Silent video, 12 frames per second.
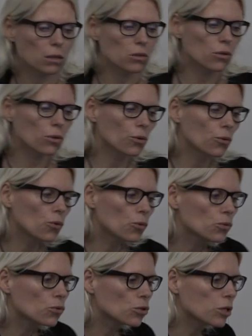you
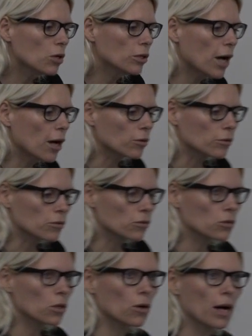slow down.
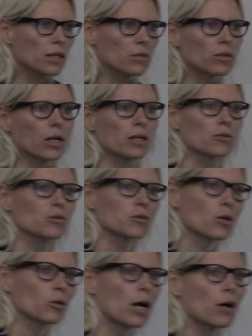So I even had to
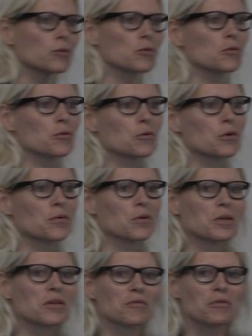slow down to
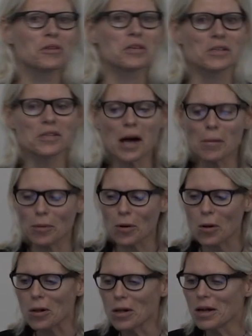even give you the
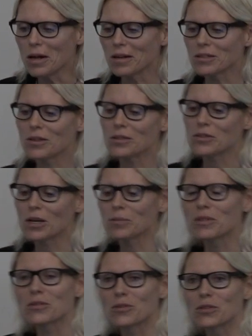example. So it's
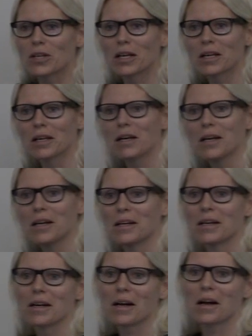tempted to say
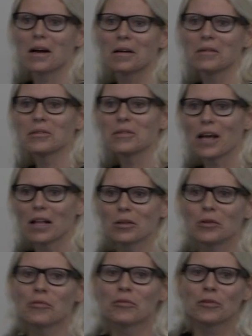
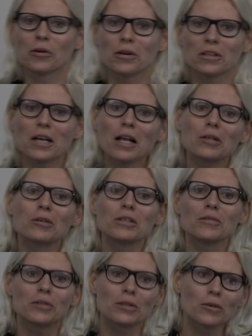yellow for yellow,
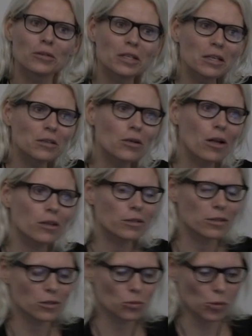even though the ink color
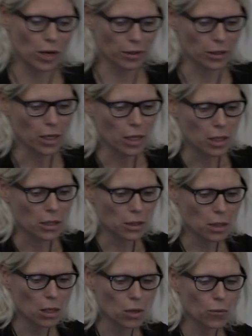is red.
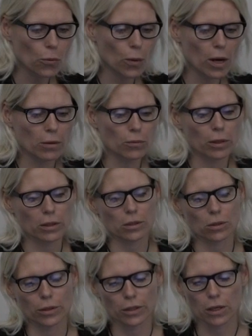So what
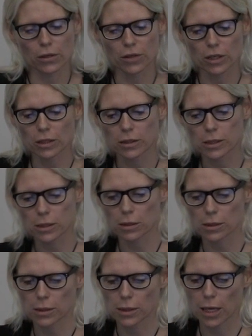is going on there is
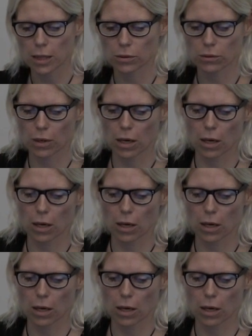just that